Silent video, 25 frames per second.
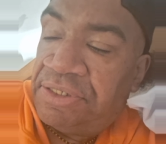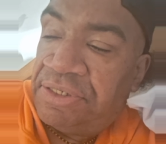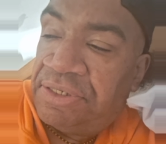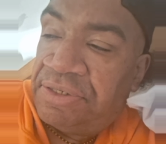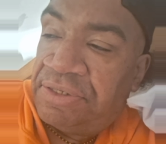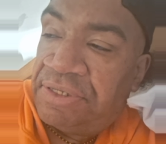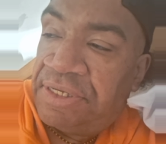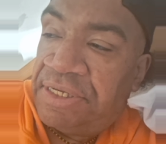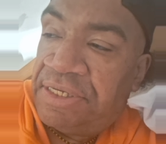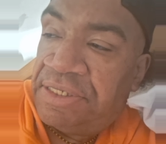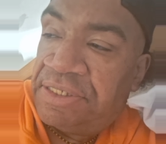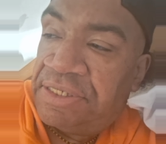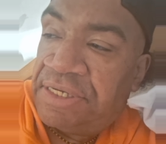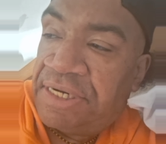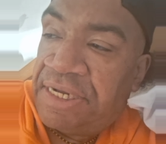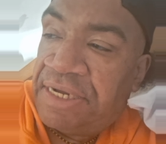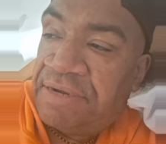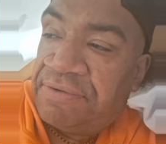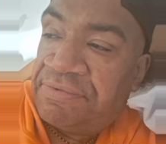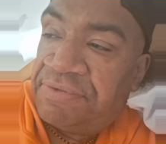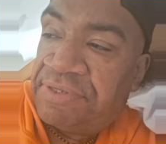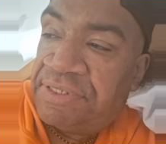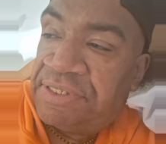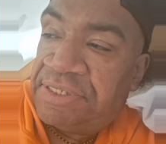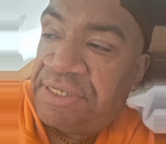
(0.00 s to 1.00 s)
You know, things that
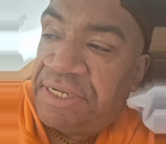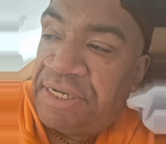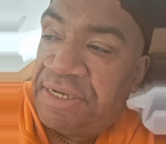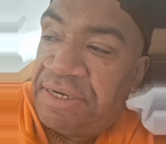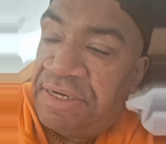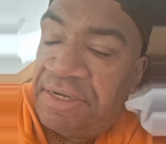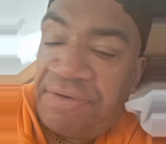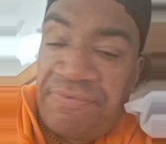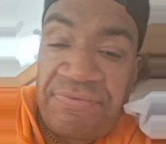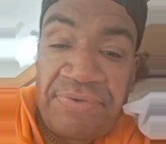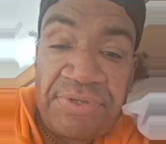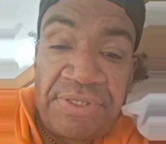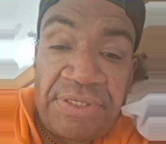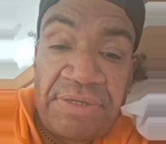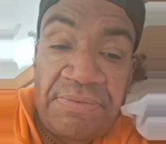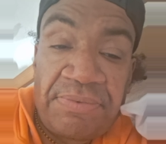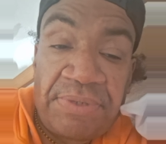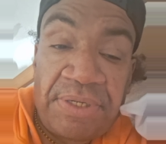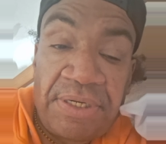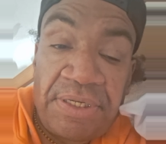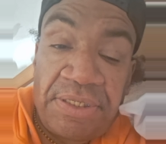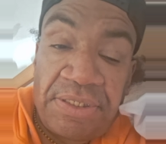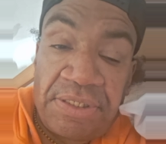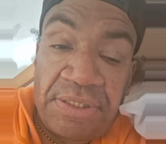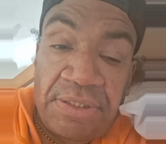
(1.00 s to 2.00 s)
have to stand out for
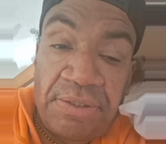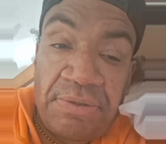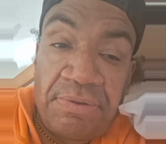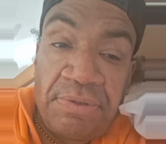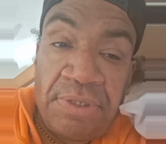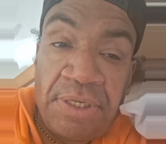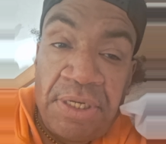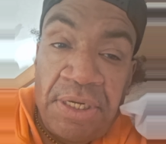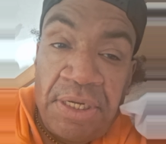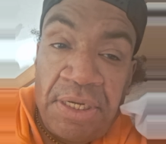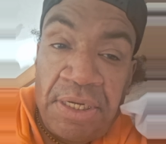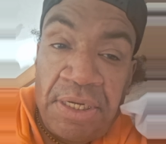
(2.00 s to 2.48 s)
something. And so